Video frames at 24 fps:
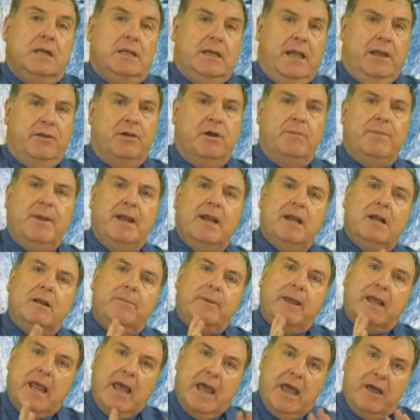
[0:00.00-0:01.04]
Now, you've got to be a little
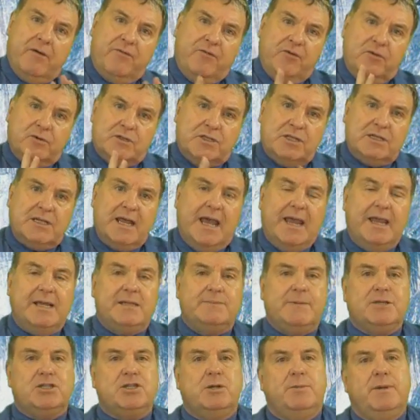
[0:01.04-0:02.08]
bit careful today,
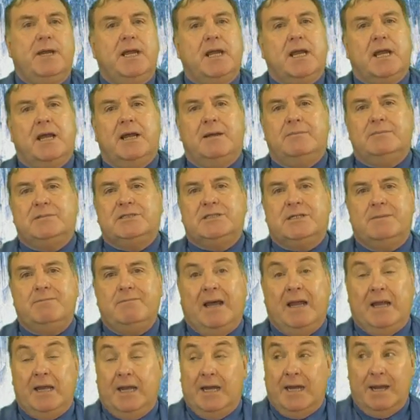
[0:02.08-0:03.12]
especially when it comes to
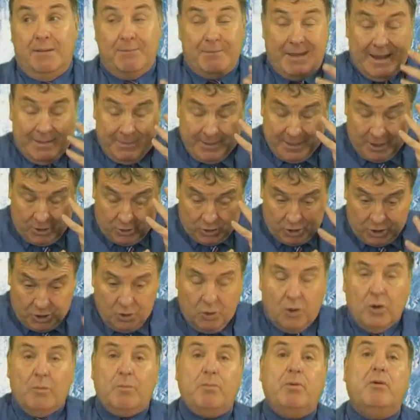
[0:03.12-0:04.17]
money. And it may be not
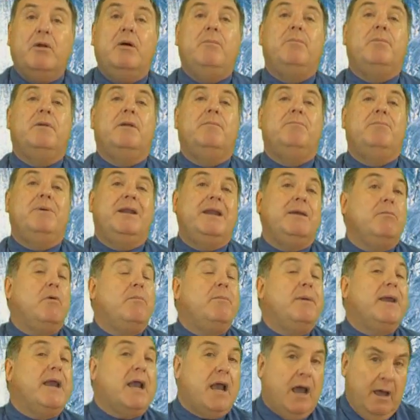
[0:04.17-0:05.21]
your problem, but it will
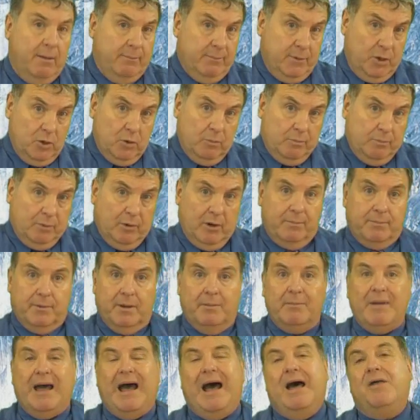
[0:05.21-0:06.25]
become your
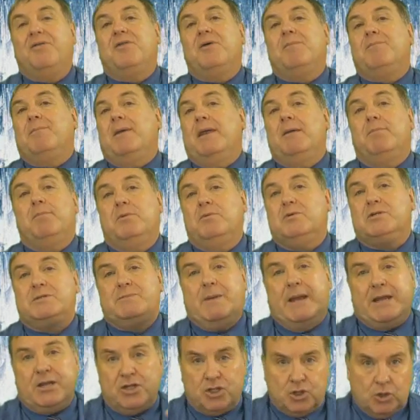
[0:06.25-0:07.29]
problem. Other people who
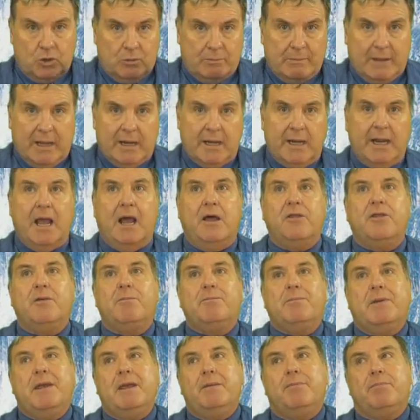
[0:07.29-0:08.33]
spend your money. Other
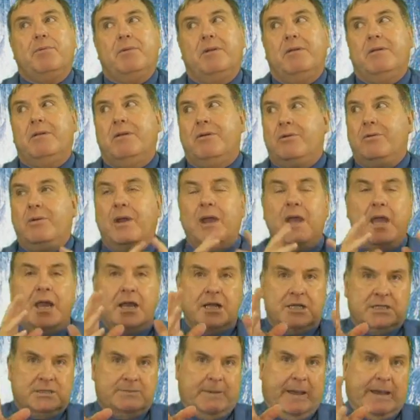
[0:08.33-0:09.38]
people who
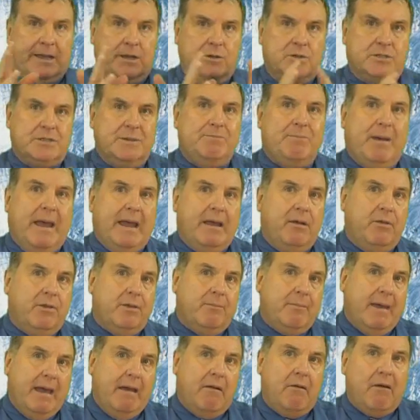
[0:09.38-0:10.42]
expect you to bail
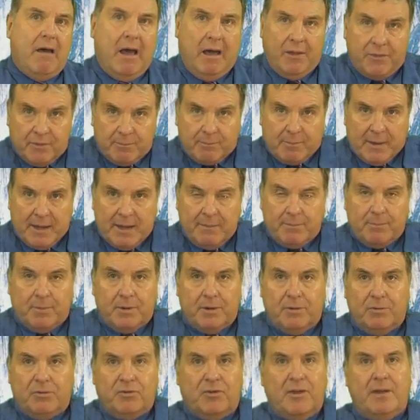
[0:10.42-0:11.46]
them out. Other people
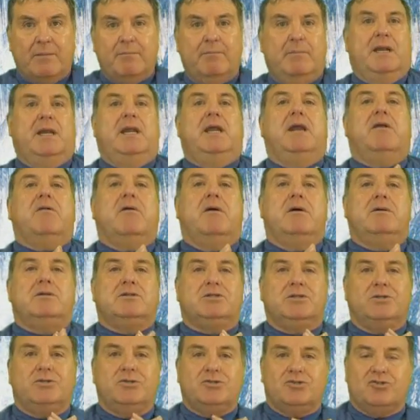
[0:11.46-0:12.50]
who think money
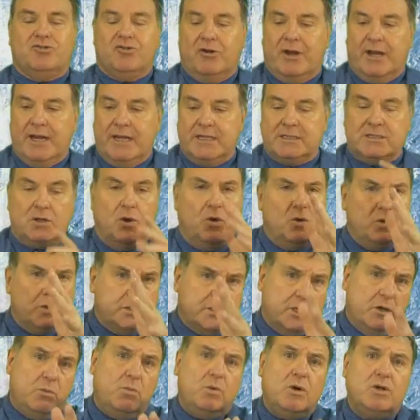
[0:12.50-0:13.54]
grows on trees.
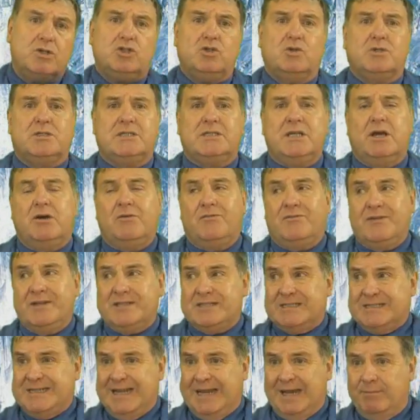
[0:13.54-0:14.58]
Also, watch your
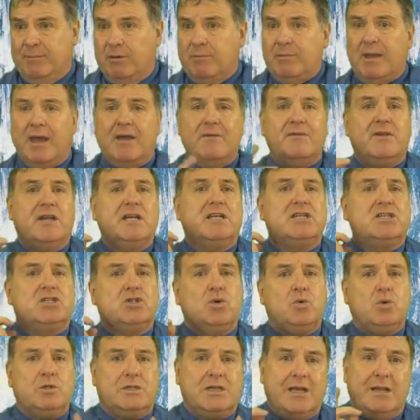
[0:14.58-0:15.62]
self-esteem. You may have a
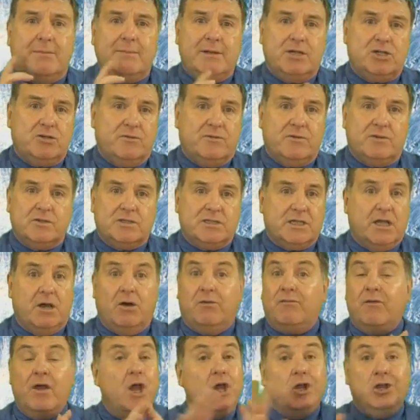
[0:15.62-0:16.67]
distorted image of
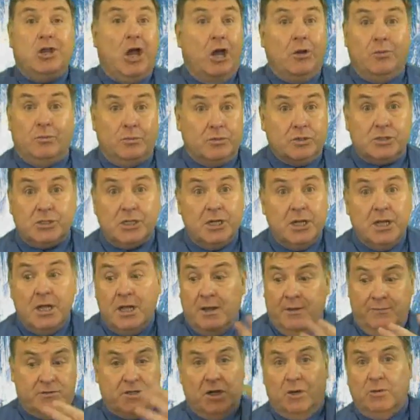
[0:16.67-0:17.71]
yourself. Don't.
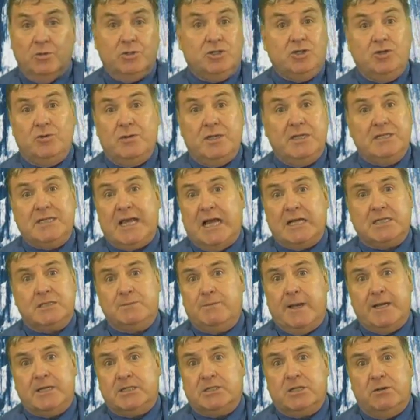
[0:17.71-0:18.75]
I've told you these
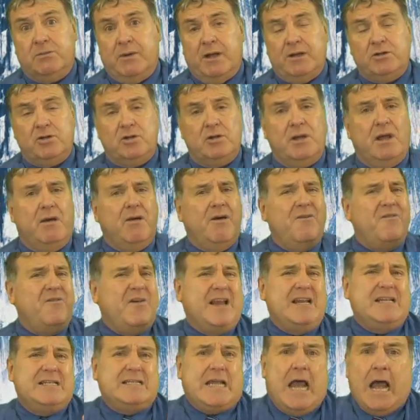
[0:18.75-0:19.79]
aspects around you now are
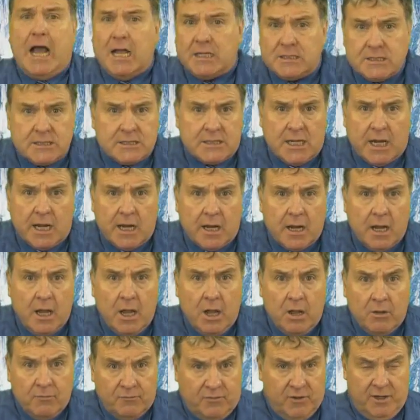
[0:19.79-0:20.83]
fantastic
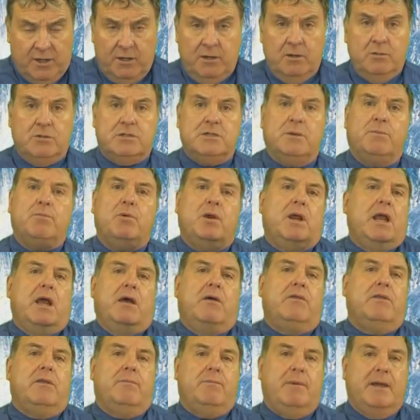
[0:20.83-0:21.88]
for you to bring
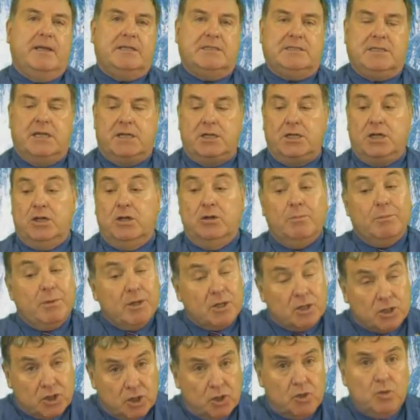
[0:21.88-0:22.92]
out the best in you.
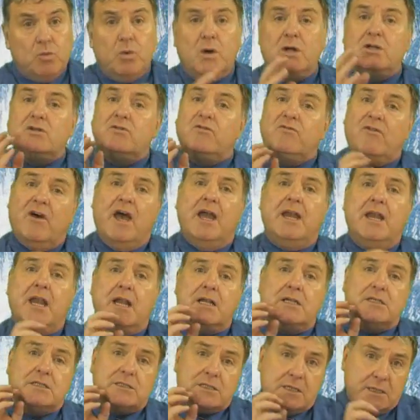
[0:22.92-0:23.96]
But do watch
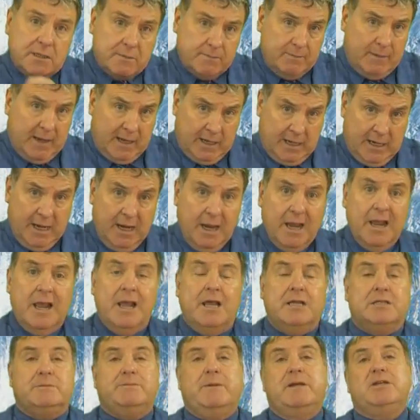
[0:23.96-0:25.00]
finance and money,
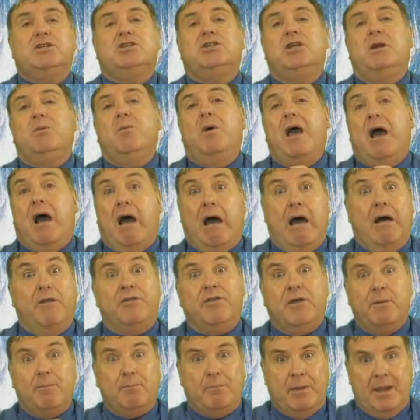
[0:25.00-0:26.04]
especially where
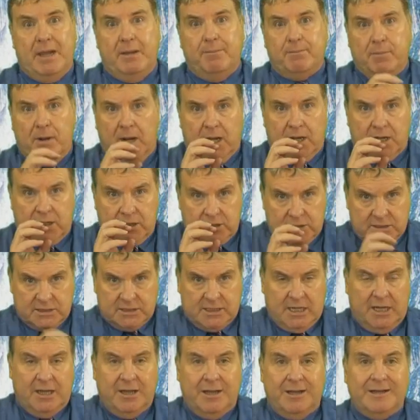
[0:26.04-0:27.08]
other people are
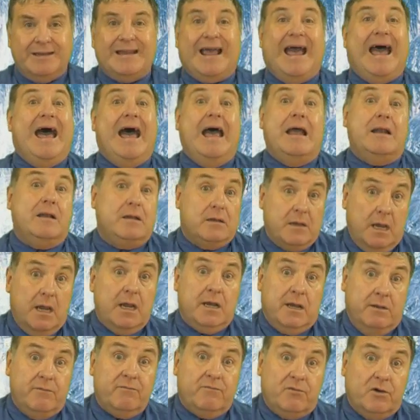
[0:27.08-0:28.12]
concerned and it
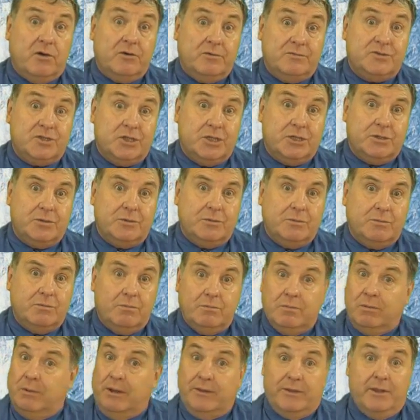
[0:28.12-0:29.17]
involves you,
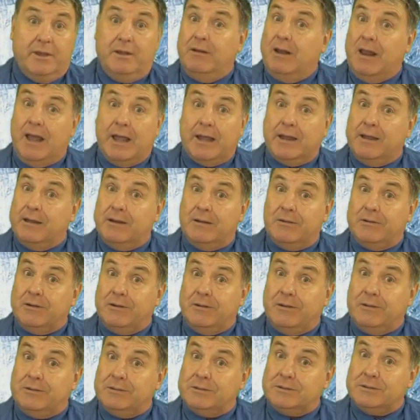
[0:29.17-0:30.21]
whether you like it or not.
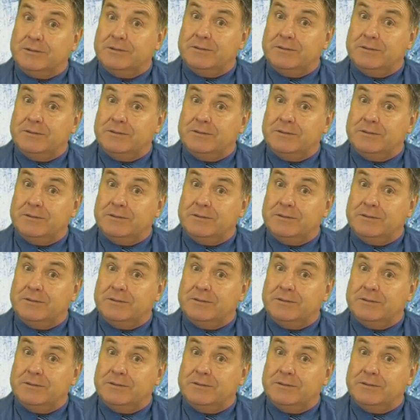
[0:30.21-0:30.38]
Not.